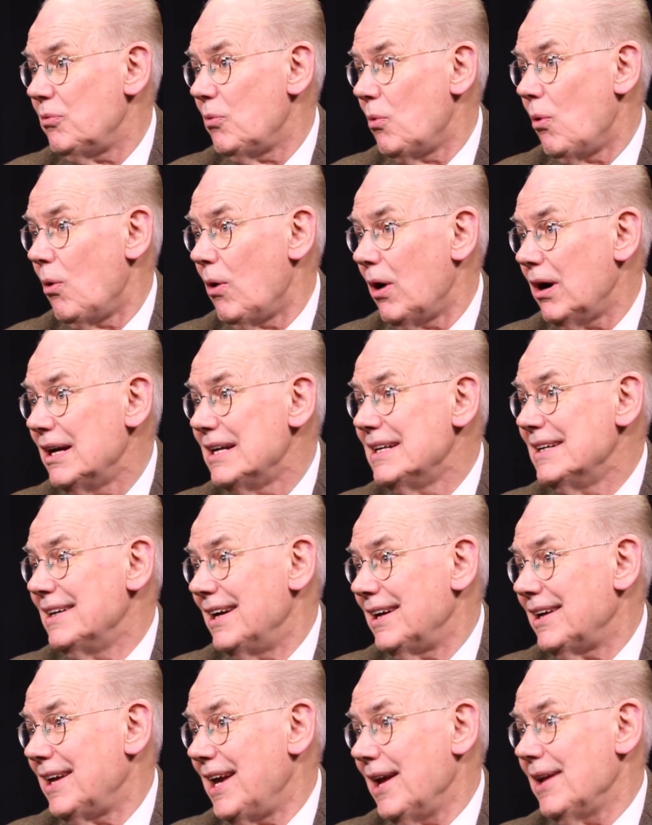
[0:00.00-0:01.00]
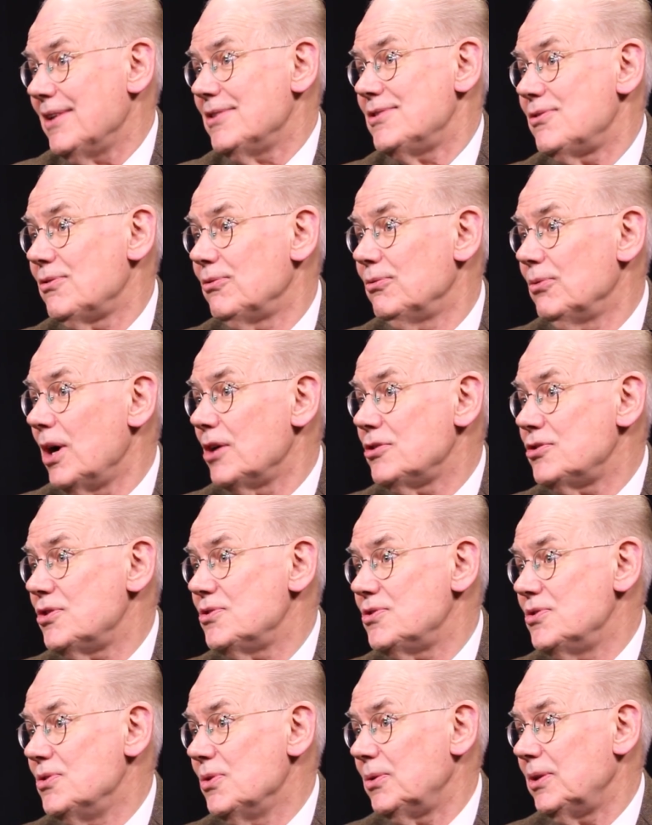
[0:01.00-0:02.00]
war against
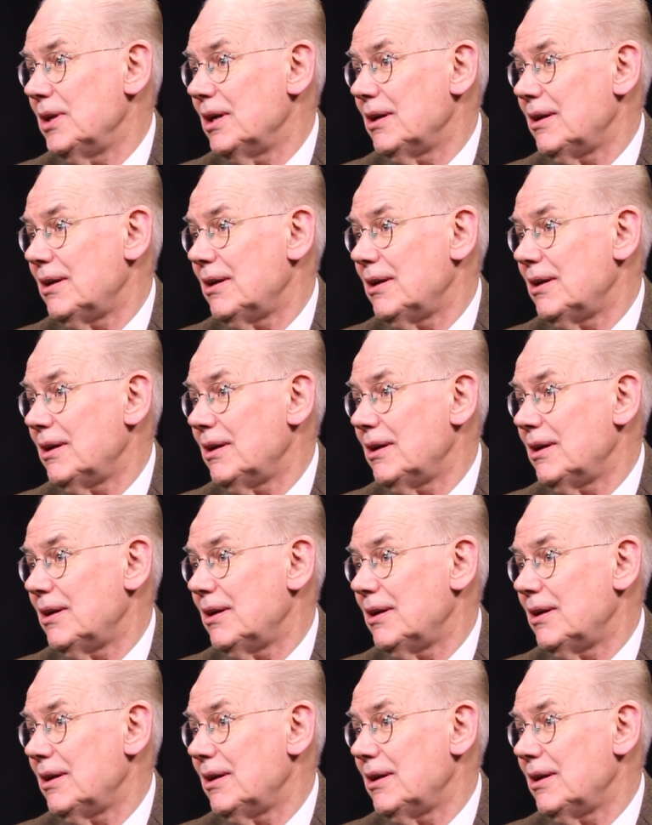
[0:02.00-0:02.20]
Russia's nuclear